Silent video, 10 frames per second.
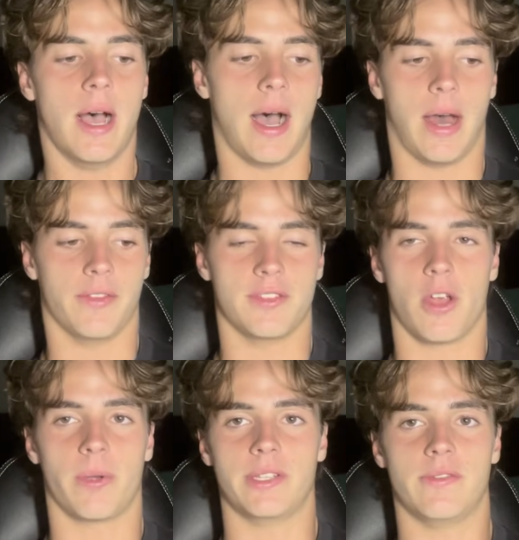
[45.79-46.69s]
There's
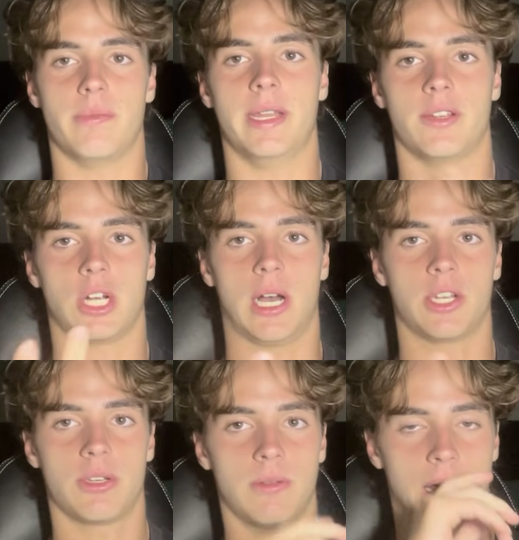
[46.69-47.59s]
no reason for me to charge.